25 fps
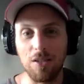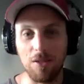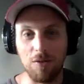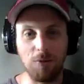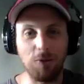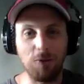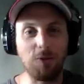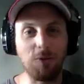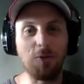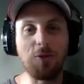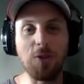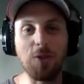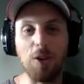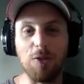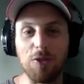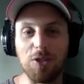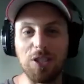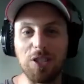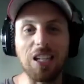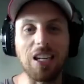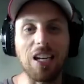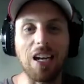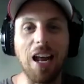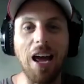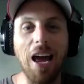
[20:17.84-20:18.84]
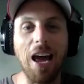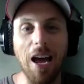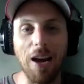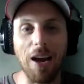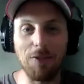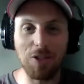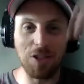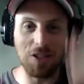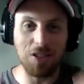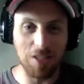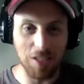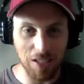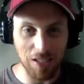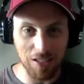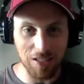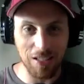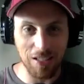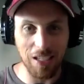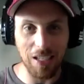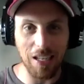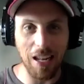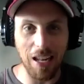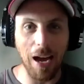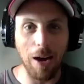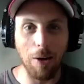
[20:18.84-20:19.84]
15 and a half to
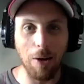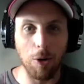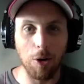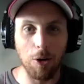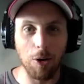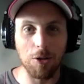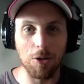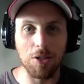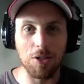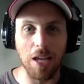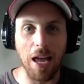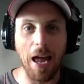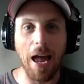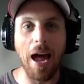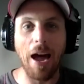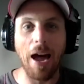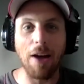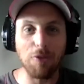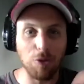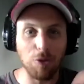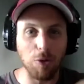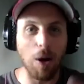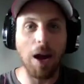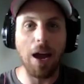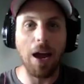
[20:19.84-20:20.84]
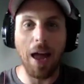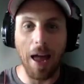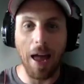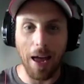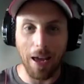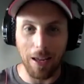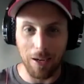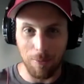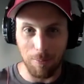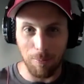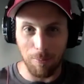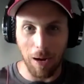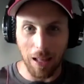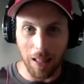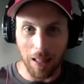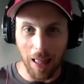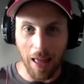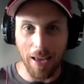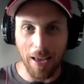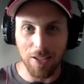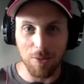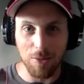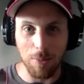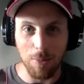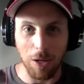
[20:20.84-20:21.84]
16 hours after I had my
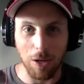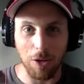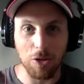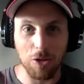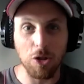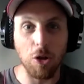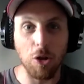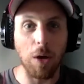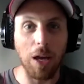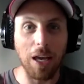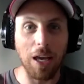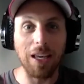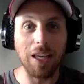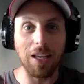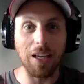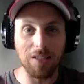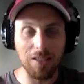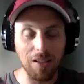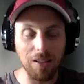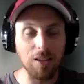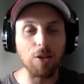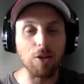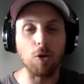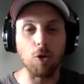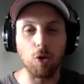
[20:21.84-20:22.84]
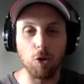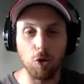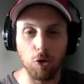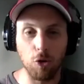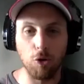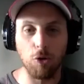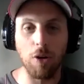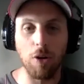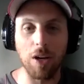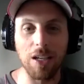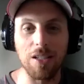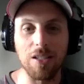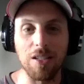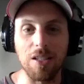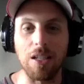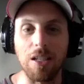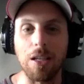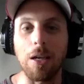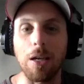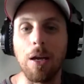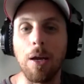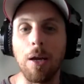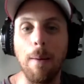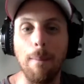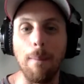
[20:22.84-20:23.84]
last meal. So it gets a little
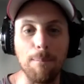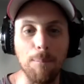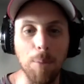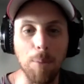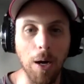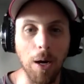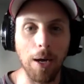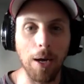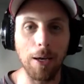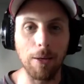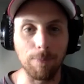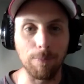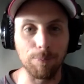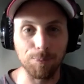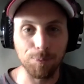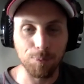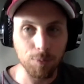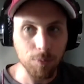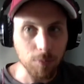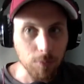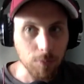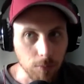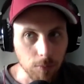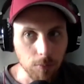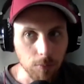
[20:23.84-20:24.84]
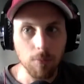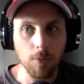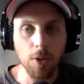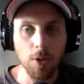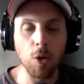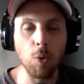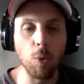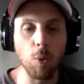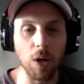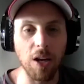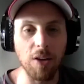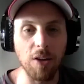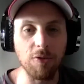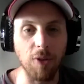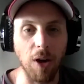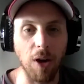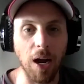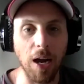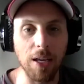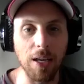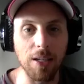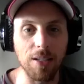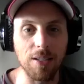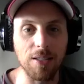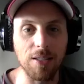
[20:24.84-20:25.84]
crazy, but what I
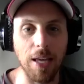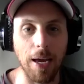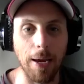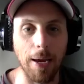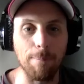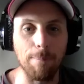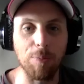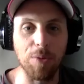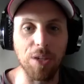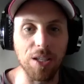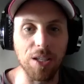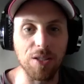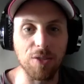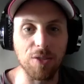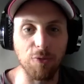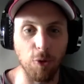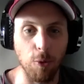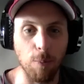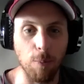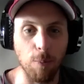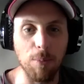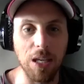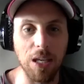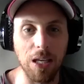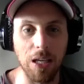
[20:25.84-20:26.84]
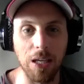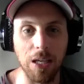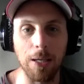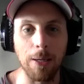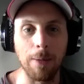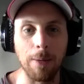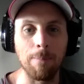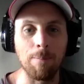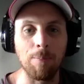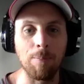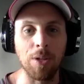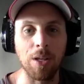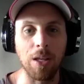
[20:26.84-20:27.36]
find is that this for me,